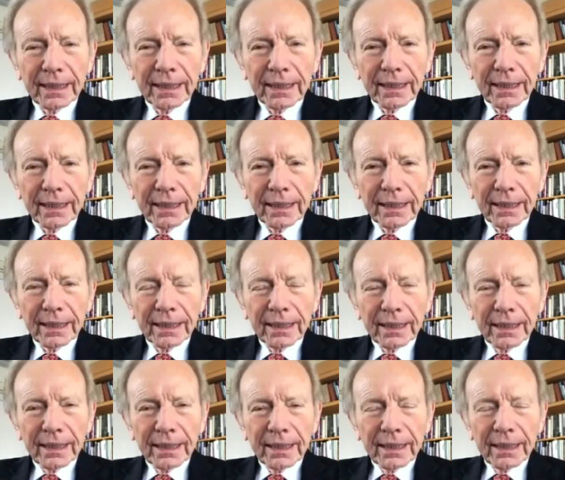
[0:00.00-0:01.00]

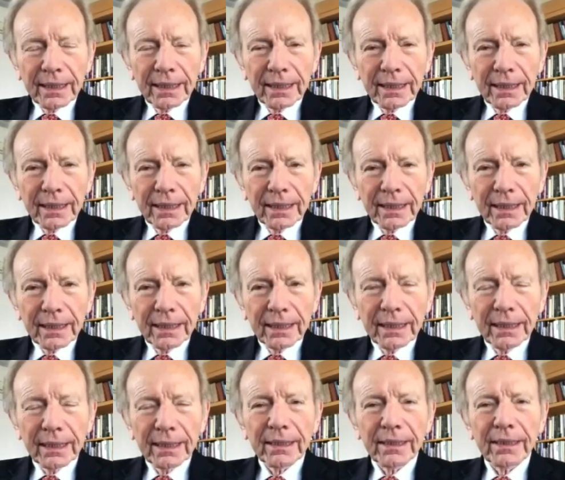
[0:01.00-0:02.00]

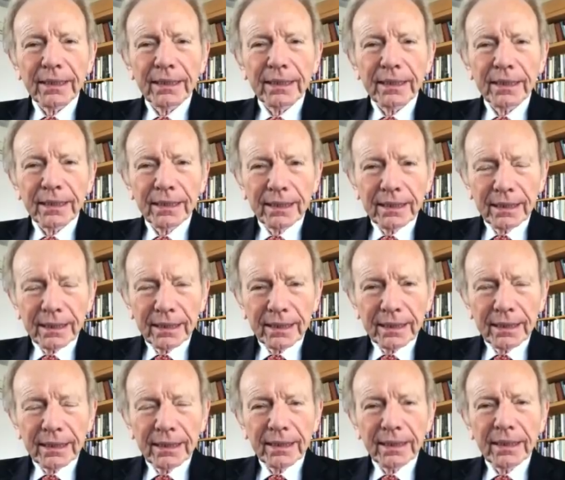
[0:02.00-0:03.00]

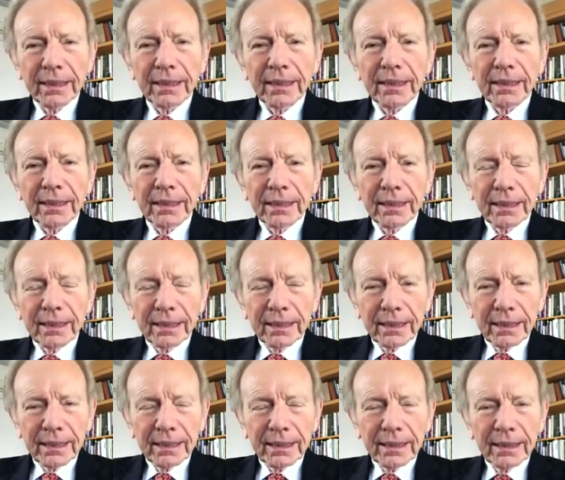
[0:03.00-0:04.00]

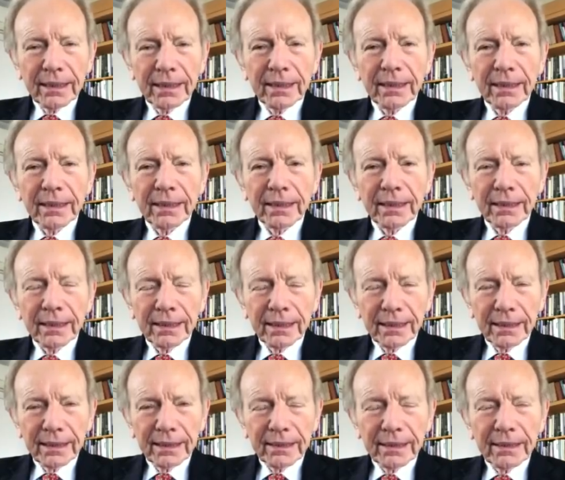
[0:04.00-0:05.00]

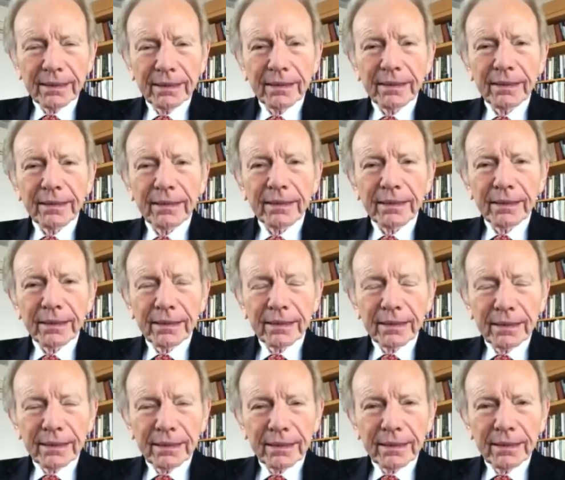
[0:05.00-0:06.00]

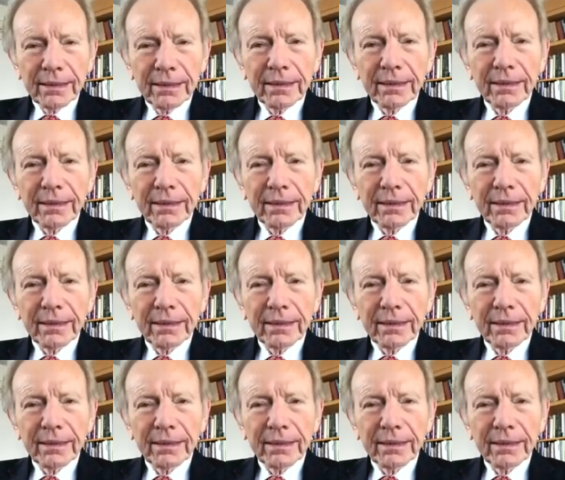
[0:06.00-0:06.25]
(silent)